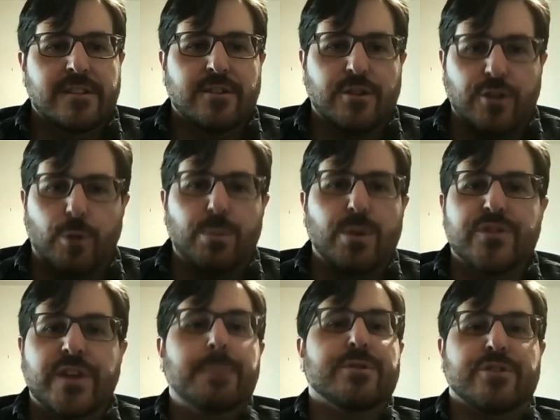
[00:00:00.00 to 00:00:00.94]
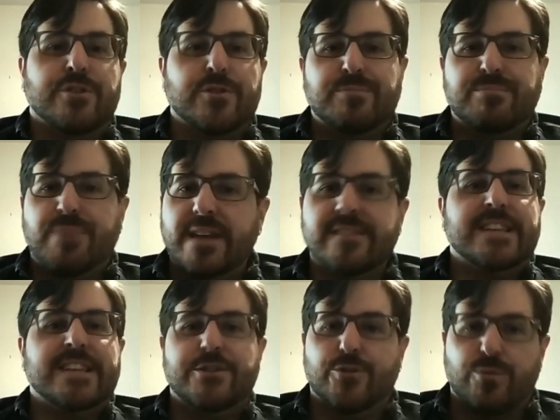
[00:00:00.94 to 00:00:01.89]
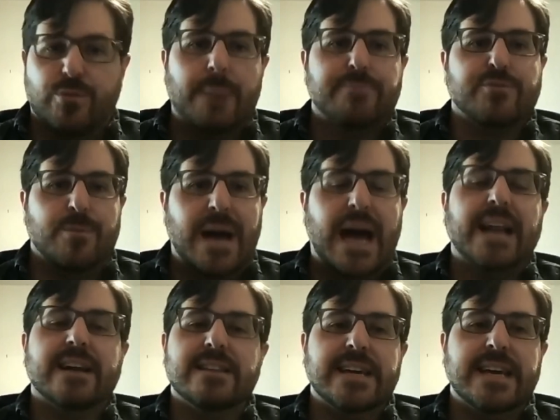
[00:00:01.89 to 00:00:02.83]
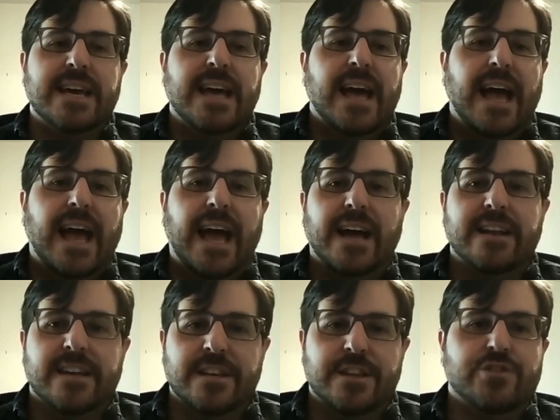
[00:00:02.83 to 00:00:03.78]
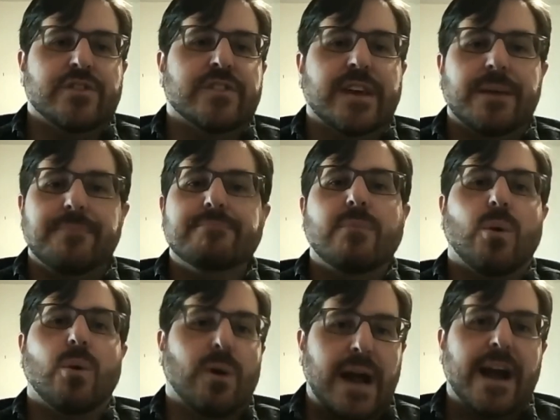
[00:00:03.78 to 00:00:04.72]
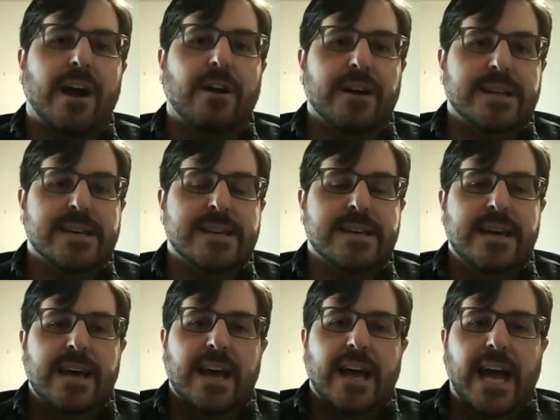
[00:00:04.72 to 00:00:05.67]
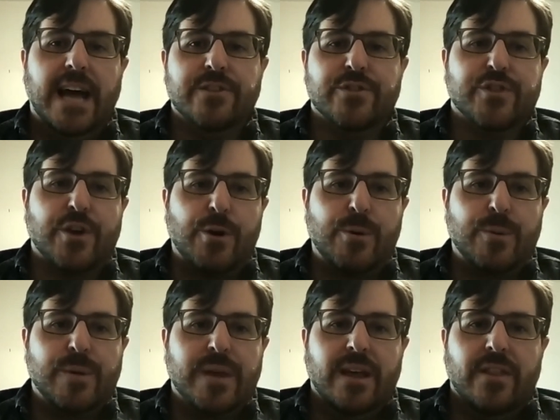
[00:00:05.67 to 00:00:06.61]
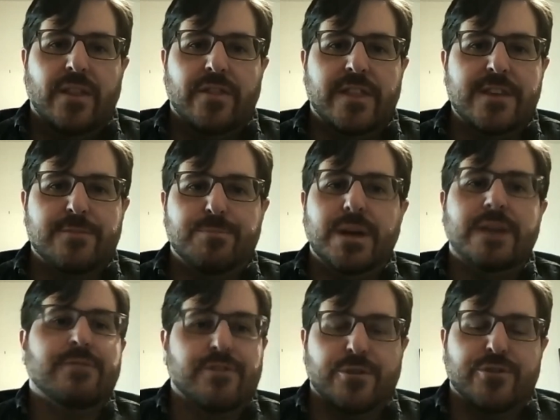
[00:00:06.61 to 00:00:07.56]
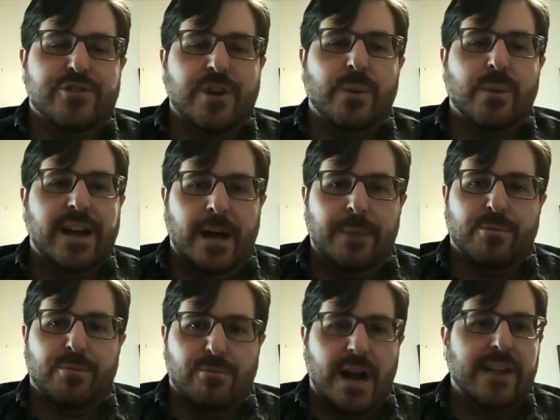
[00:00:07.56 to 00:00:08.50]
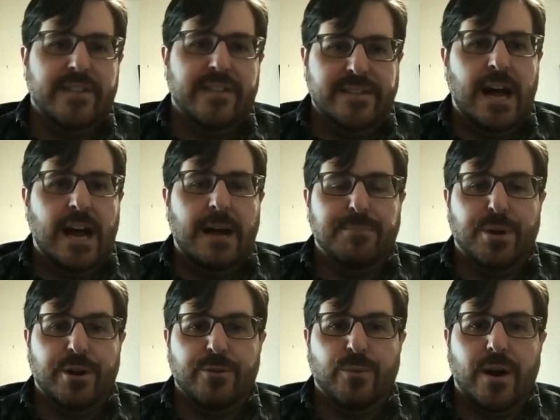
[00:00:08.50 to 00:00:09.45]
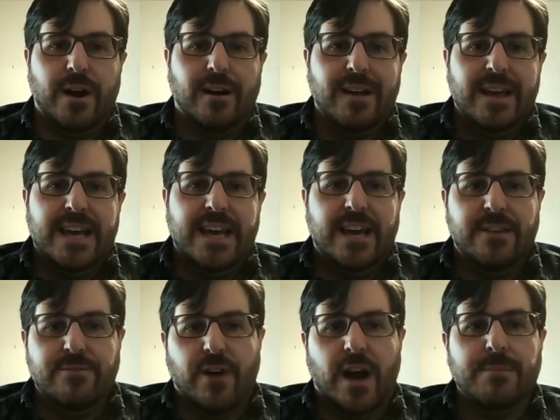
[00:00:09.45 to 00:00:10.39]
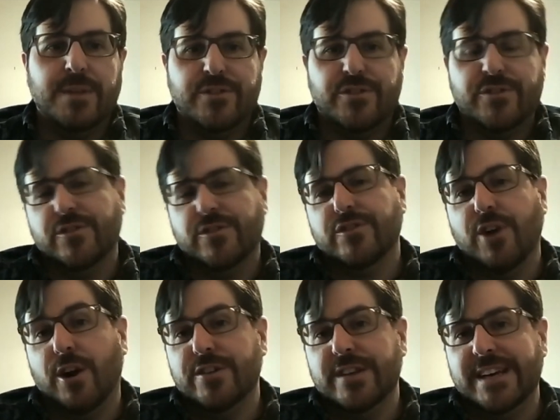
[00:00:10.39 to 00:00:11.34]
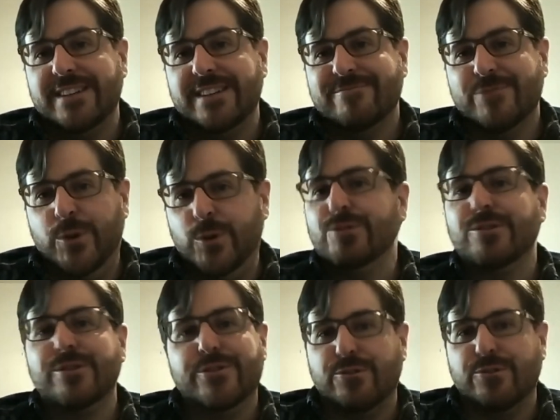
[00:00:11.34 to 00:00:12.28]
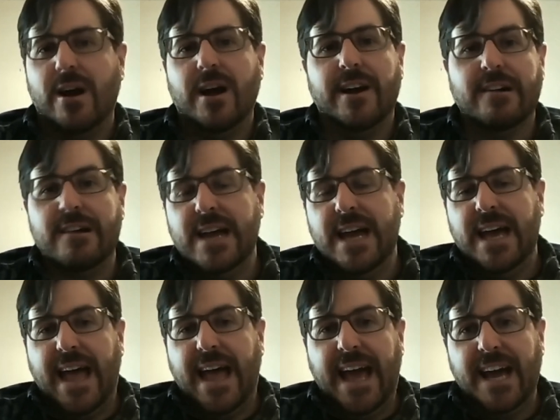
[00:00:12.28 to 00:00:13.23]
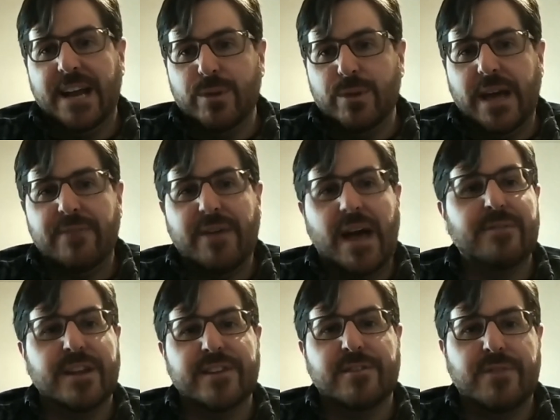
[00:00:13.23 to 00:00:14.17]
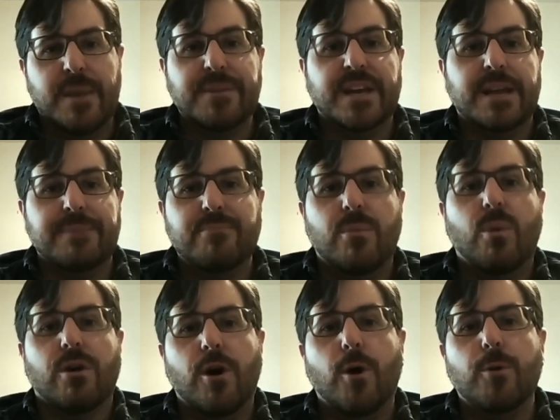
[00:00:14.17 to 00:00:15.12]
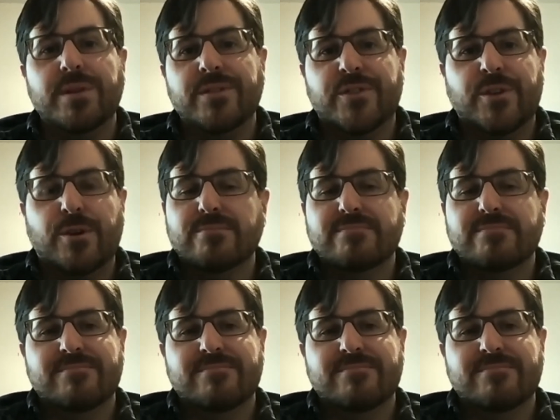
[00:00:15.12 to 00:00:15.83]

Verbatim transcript: global temperatures basically drop dramatically and conditions get more arid. And so these beavers are showing up right at the time period where environments start to get cooler, drier, and we have evidence of them getting more open. So